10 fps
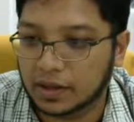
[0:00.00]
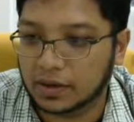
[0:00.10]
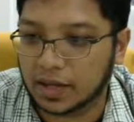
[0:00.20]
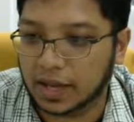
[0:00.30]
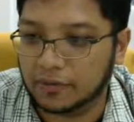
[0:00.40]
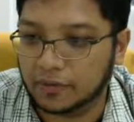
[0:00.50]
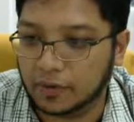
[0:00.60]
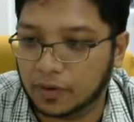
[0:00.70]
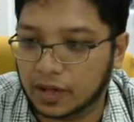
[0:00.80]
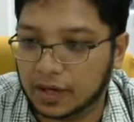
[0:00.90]
okay, and
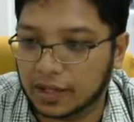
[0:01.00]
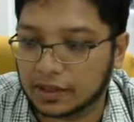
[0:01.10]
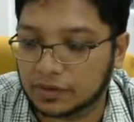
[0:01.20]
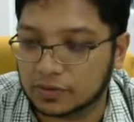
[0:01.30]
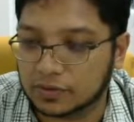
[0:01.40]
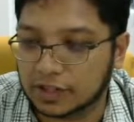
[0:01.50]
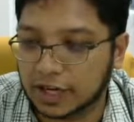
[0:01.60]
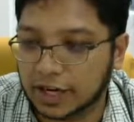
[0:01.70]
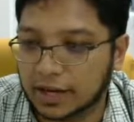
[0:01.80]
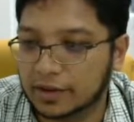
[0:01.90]
4 connected to
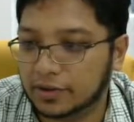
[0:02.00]
3,